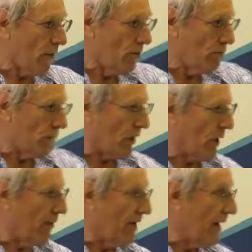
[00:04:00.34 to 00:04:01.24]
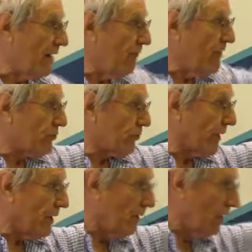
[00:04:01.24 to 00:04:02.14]
who's declared the end of
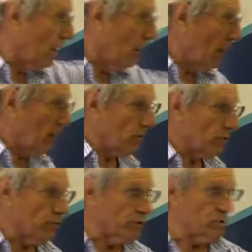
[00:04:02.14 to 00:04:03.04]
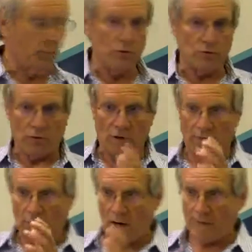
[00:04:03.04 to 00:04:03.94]
history, in which we're supposed to have
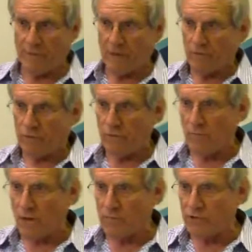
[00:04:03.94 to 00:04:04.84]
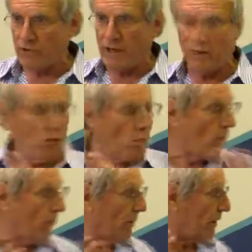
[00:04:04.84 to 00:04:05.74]
arrived at liberal democracy and no more
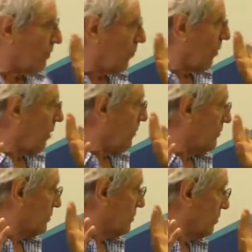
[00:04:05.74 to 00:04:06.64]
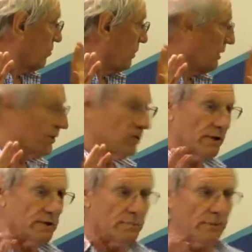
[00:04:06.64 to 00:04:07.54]
political problems will
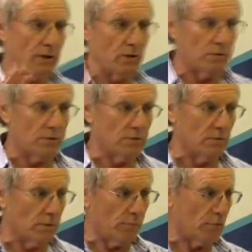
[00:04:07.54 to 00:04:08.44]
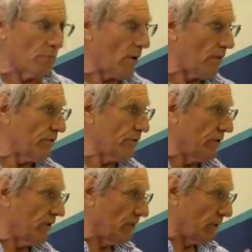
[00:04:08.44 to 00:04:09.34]
exist because liberal democracy
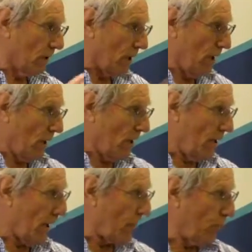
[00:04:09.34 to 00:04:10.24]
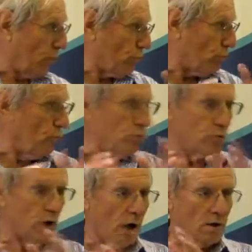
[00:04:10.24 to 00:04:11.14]
is the nec plus
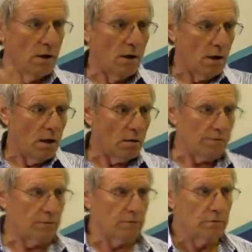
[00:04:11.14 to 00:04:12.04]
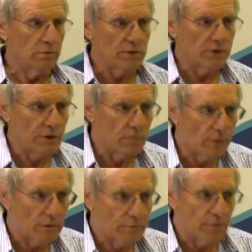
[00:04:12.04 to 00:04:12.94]
ultra of
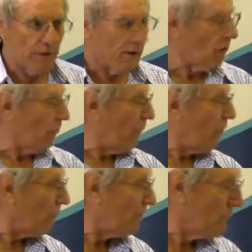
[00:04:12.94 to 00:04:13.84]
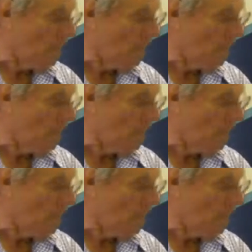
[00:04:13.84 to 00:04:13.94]
legitimate political forms.